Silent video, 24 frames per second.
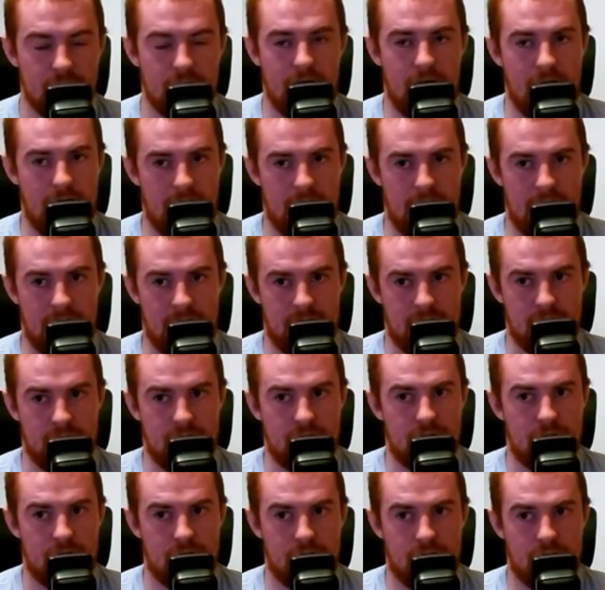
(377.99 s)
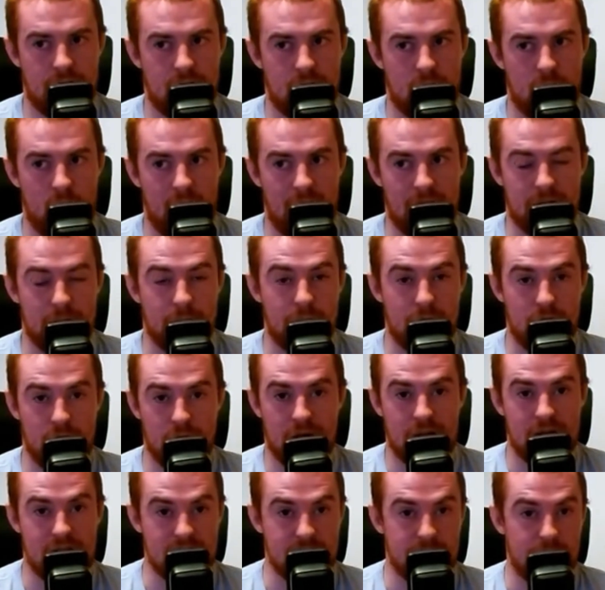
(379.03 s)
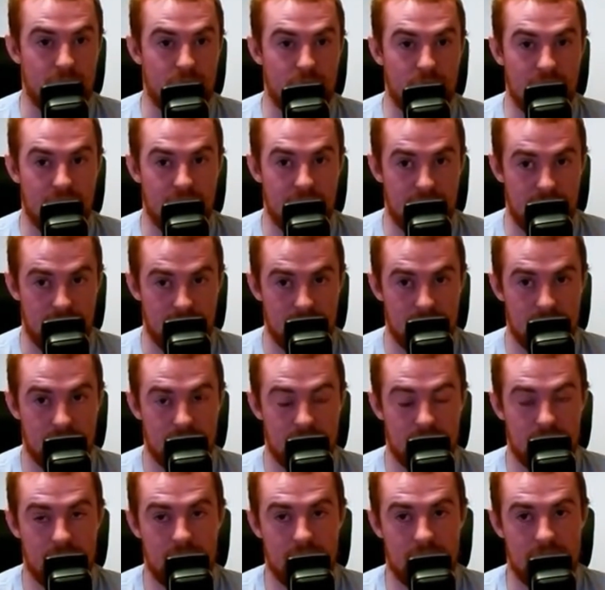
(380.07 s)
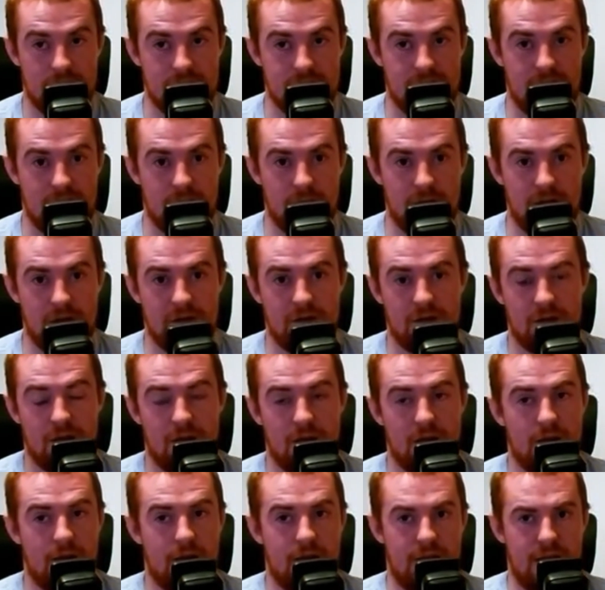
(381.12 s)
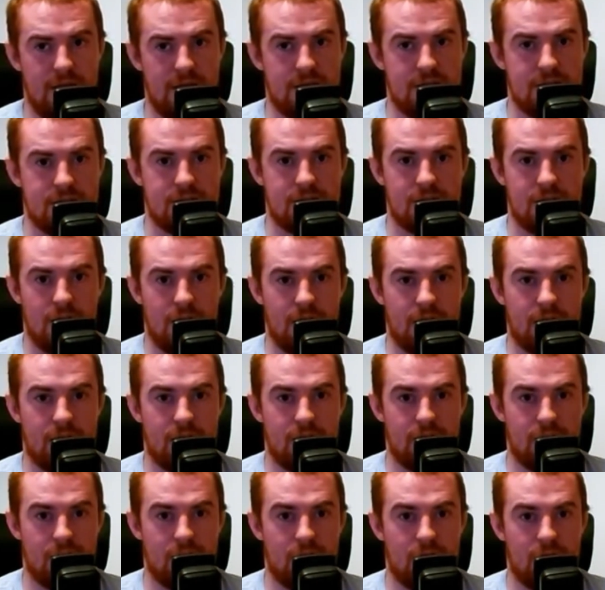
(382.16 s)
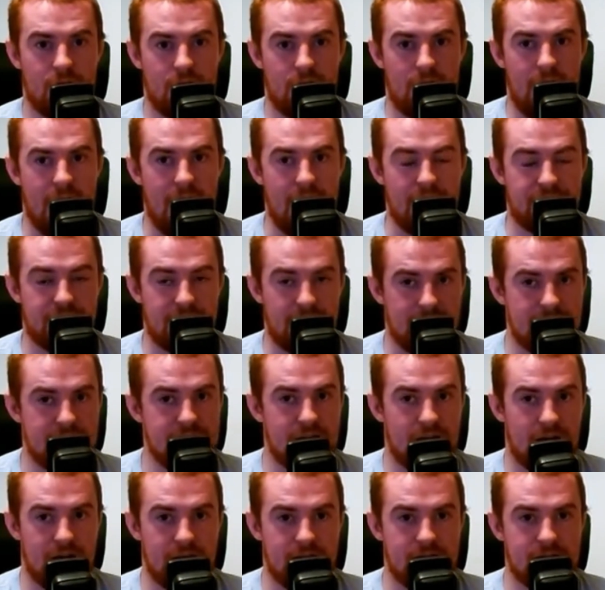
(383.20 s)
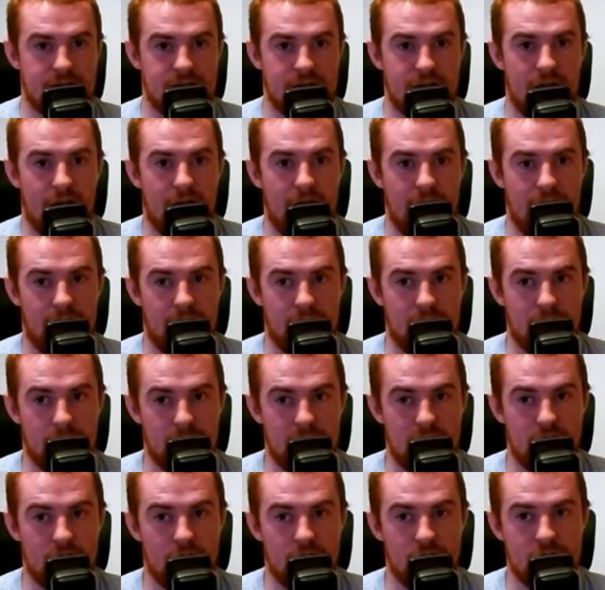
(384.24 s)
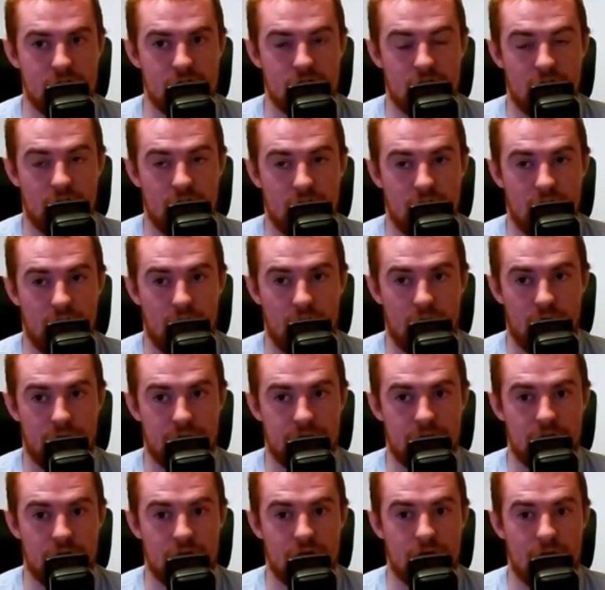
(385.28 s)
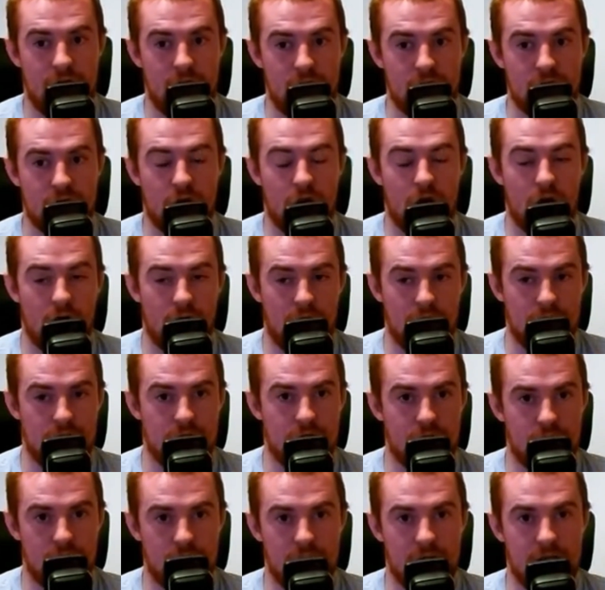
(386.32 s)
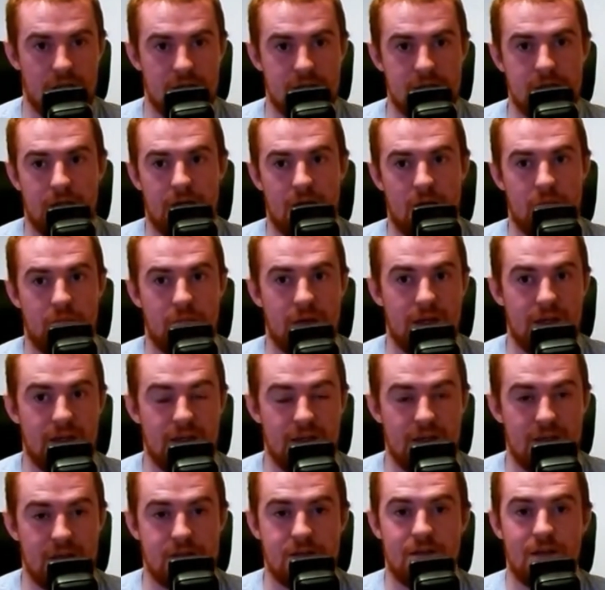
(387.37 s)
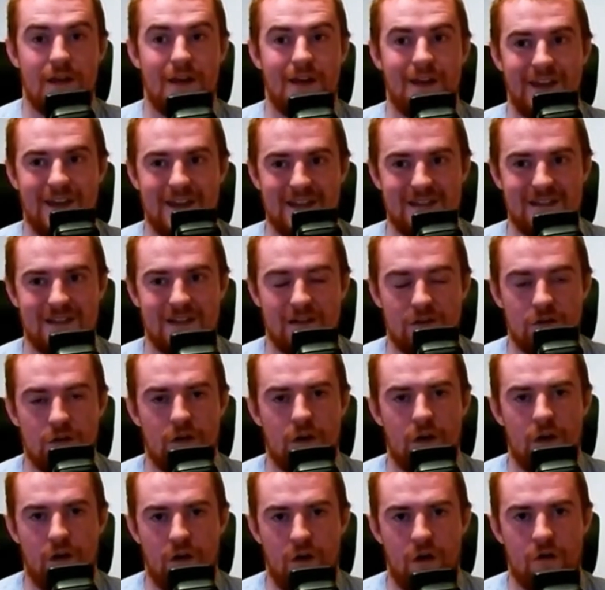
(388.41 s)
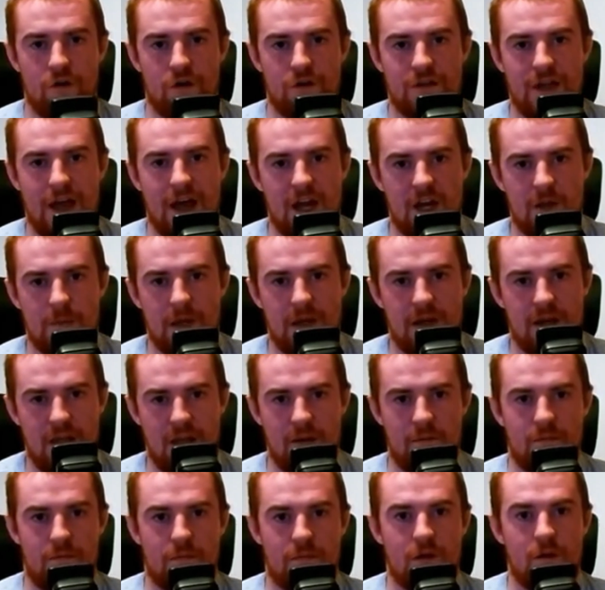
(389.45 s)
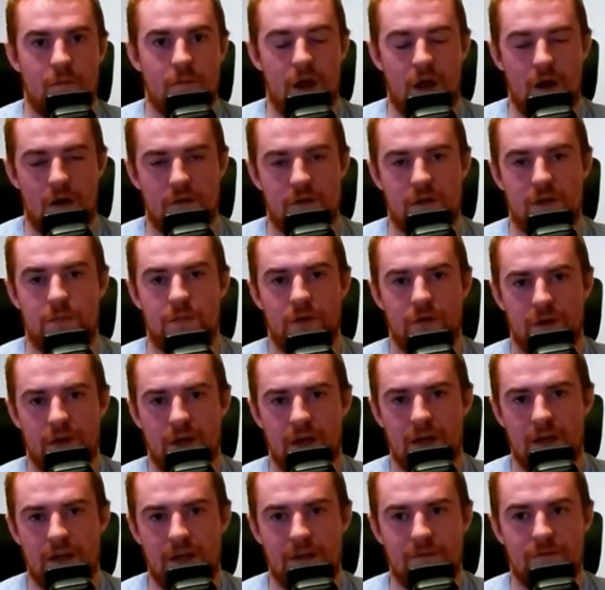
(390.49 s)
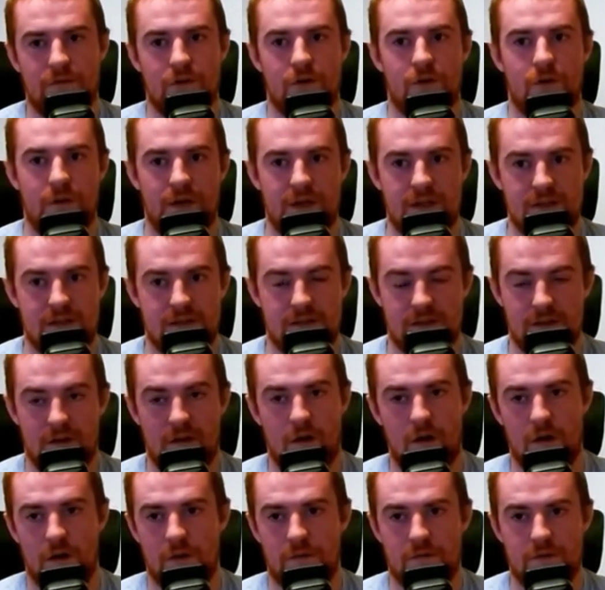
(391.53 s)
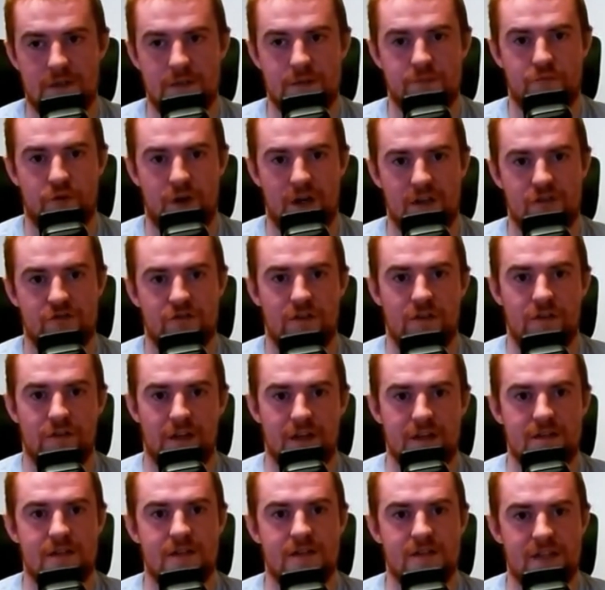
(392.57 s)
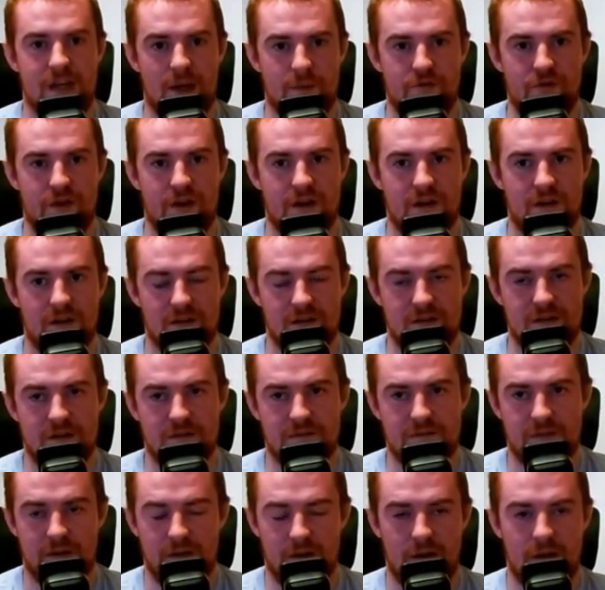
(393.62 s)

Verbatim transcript: And while the blue, this blue guy that's animating, is like half that size. And because of the how tall the dude is and how big he is, it still took a lot longer to animate him compared to the blue guy, even though he's all of his sprites are all nicely separated and stuff.